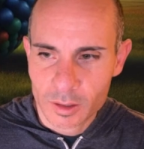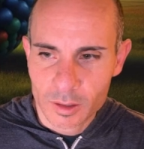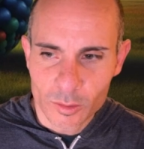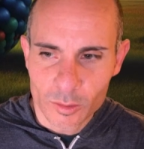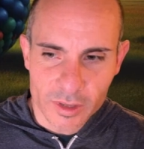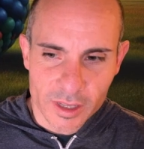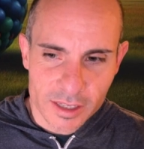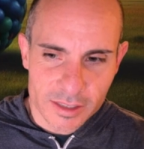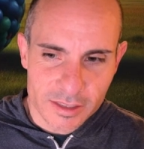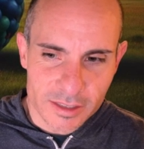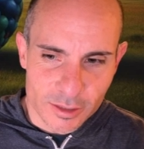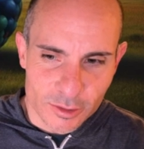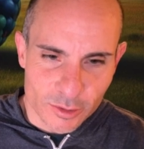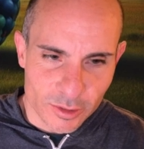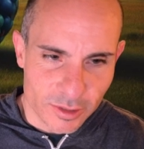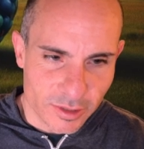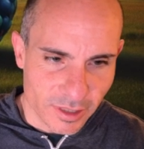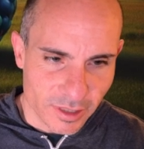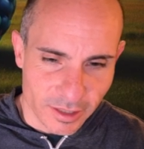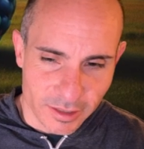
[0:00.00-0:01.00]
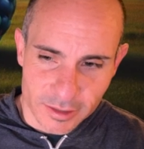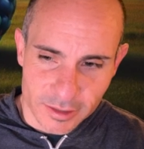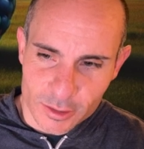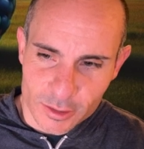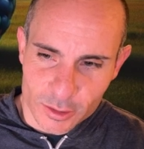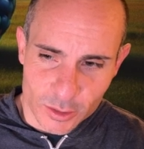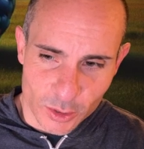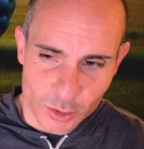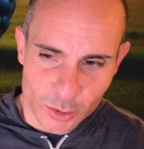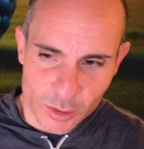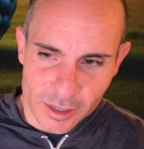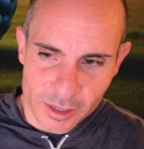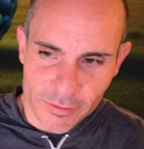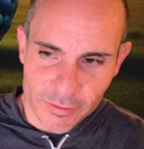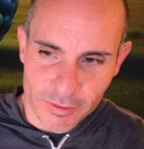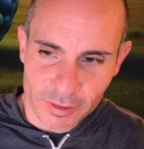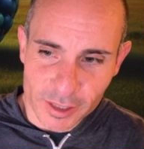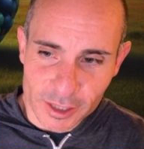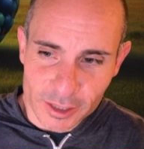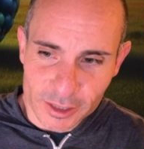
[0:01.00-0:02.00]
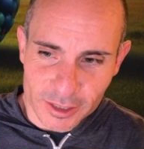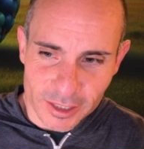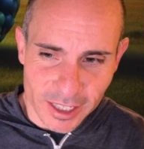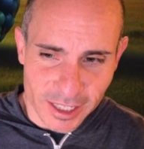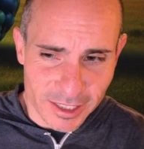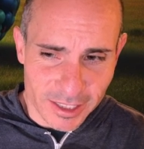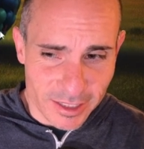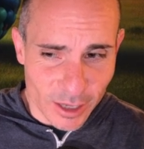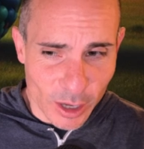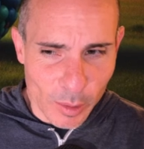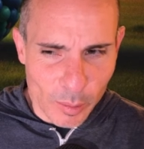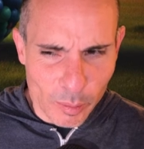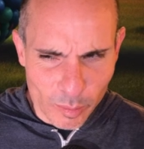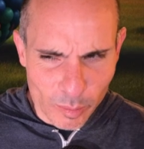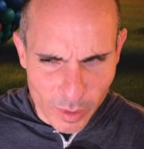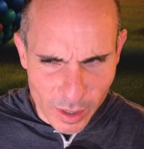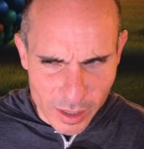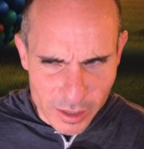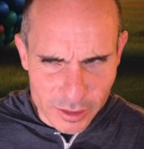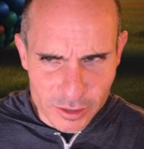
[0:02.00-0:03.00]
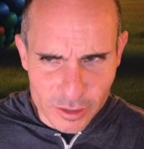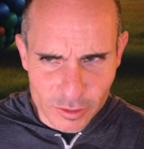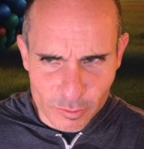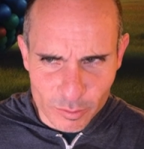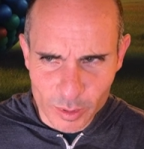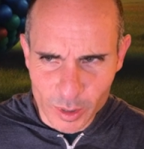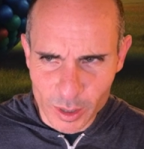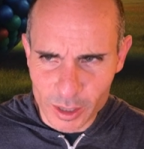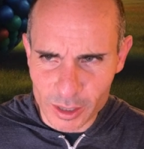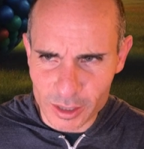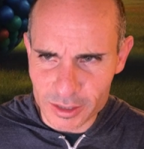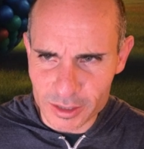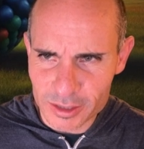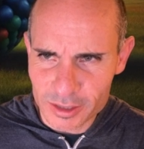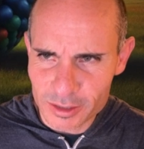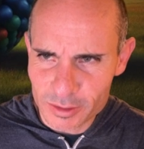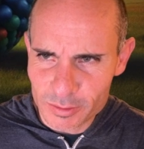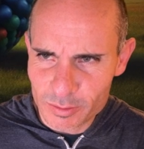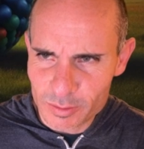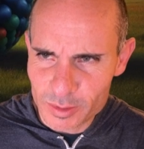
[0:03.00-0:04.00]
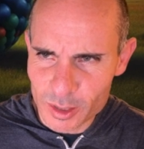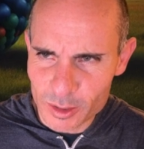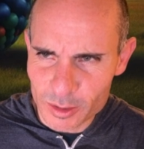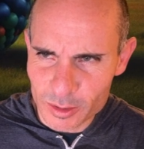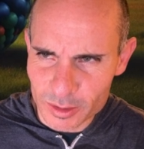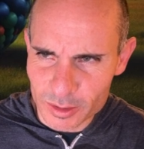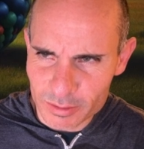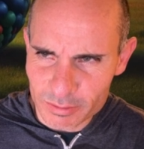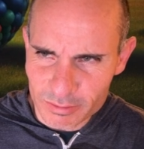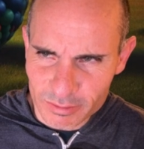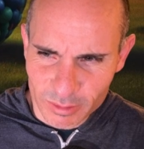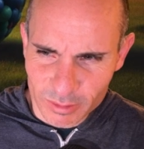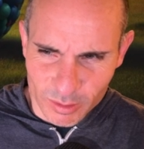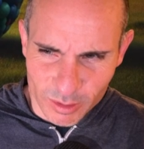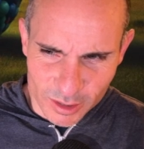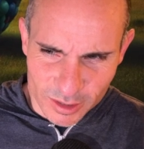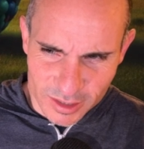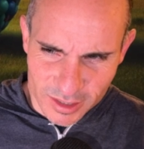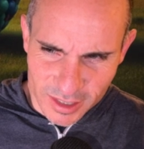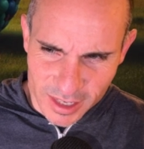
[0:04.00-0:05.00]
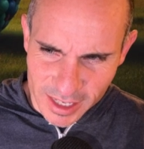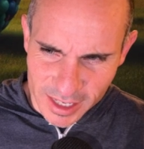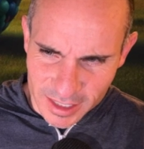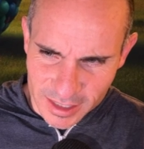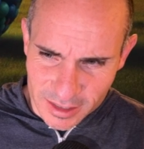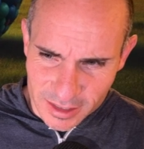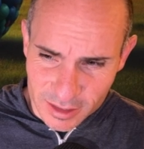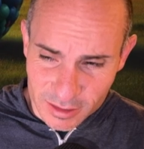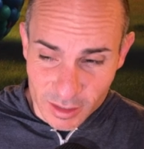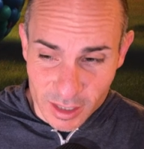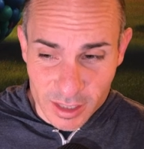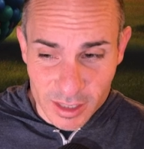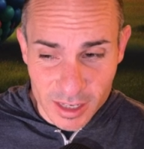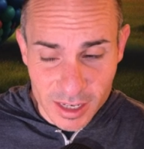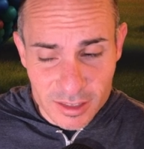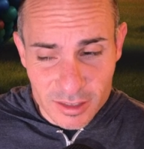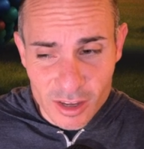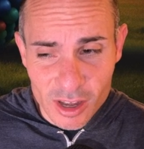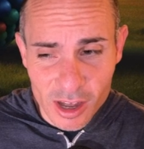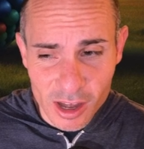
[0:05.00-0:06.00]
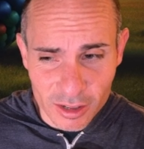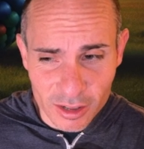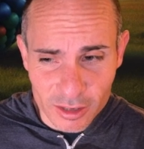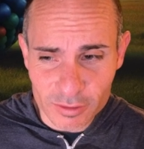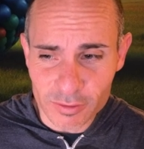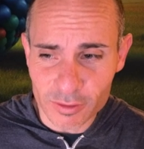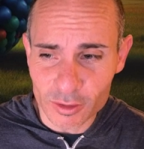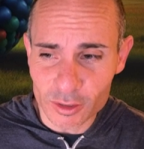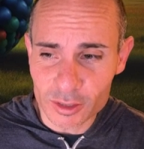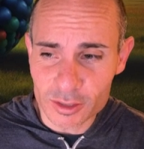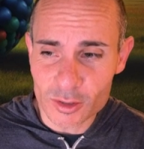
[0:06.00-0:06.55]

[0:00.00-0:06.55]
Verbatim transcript: Well, that's interesting. So it's a green field, it's a bunch of balls, so it looks like it's it is colorful.